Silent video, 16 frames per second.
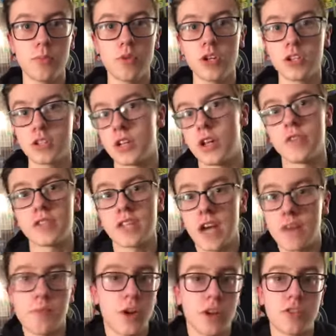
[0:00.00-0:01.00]
which, you know, is out
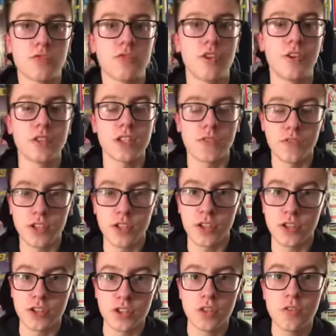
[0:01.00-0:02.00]
of my control, there's nothing you
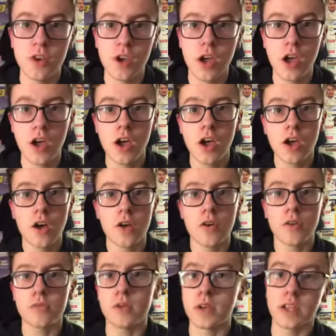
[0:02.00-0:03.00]
can do.
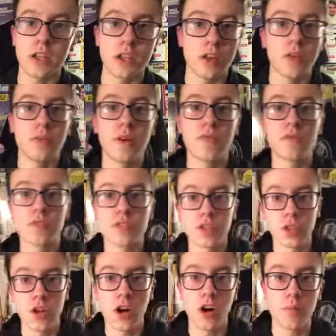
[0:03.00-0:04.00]
You know, whether it was a
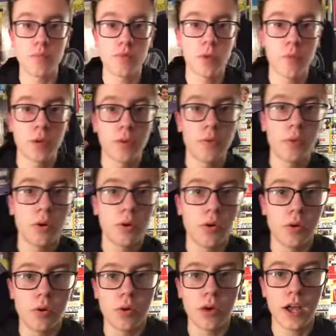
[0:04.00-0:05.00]
kart problem
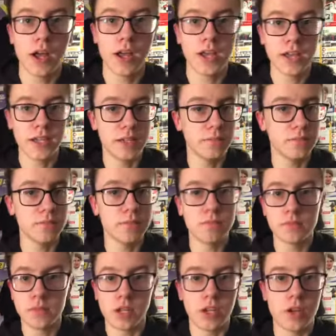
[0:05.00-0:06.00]
or a,
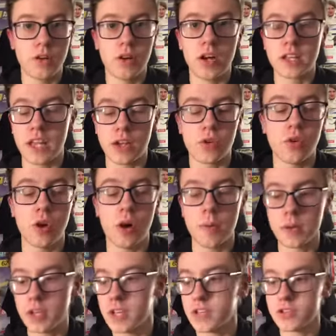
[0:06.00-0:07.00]
you know, I'd get caught up
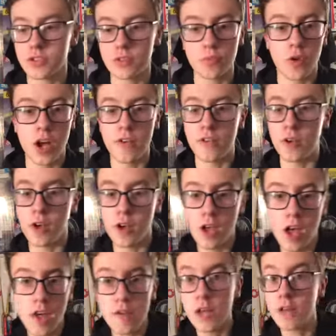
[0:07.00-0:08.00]
in an incident, whatever,
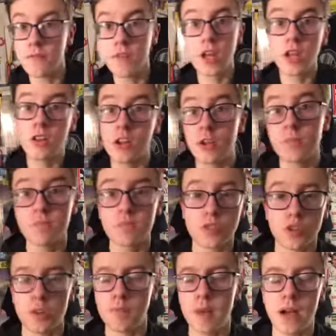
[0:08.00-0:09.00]
and then I'd
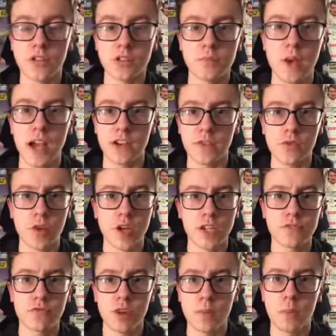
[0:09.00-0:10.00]
sort of bounce back for race
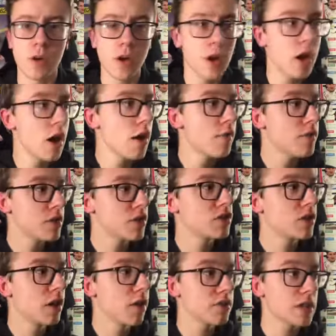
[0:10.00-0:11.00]
three. But this
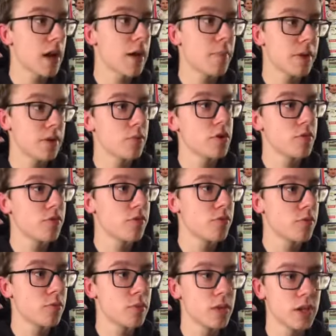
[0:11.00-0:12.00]
year I was happy with,
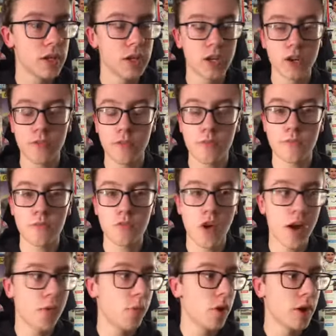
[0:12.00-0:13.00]
you know, the
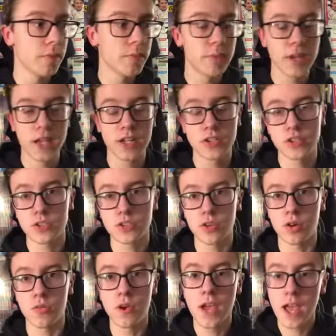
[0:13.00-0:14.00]
round one being just
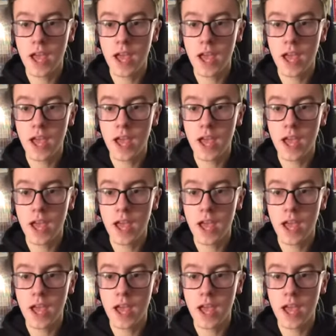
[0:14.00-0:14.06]
sort of